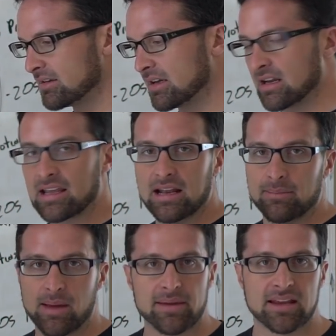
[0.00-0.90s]
and again,
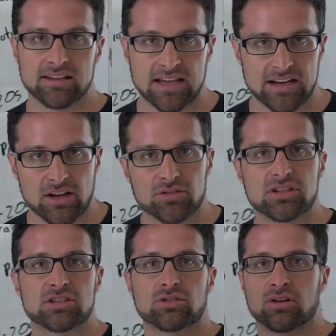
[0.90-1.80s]
I'm not making a
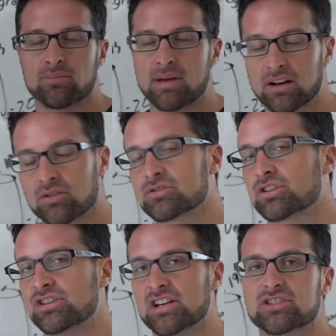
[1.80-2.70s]
diagnosis or a medical
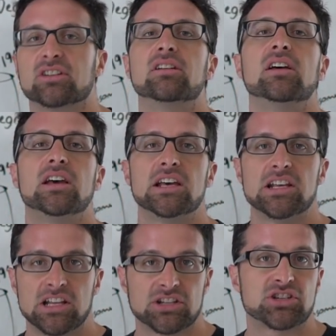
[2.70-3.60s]
suggestion,
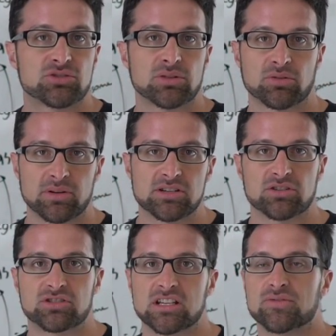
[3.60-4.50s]
this is just what the
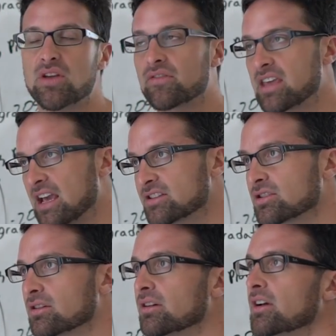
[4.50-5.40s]
research says. If you have
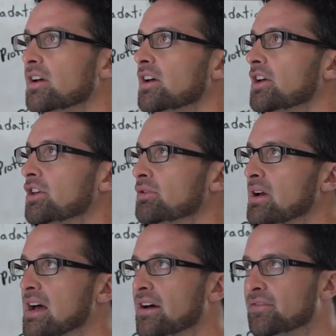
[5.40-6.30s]
cancer, you
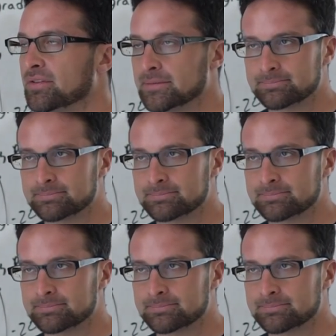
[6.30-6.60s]
have